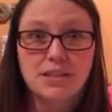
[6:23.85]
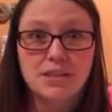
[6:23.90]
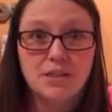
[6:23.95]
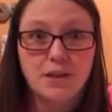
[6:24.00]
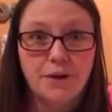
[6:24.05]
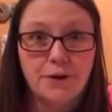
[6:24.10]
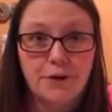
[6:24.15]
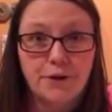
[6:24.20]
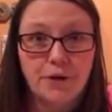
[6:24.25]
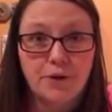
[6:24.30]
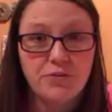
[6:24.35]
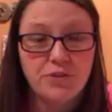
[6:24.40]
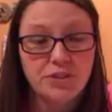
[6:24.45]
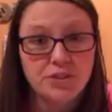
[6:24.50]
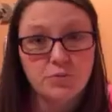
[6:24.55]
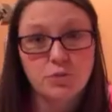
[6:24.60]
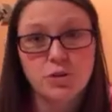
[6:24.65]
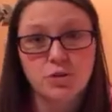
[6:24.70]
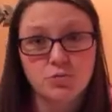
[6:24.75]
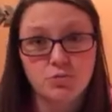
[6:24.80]
So
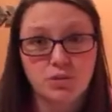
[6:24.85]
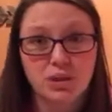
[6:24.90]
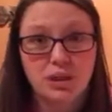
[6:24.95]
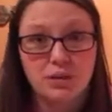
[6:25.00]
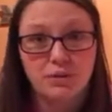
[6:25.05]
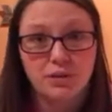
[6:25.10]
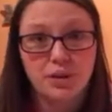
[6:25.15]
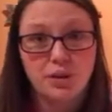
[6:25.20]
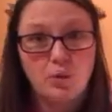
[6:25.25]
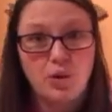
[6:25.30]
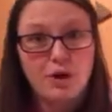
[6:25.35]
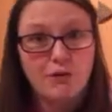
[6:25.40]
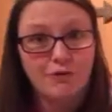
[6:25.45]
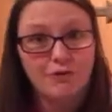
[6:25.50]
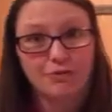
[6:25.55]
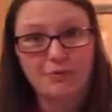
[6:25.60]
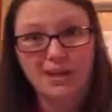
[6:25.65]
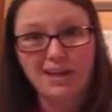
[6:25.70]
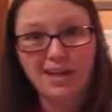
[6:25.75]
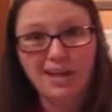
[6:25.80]
this works really, really well
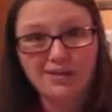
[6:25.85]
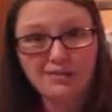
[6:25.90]
for me.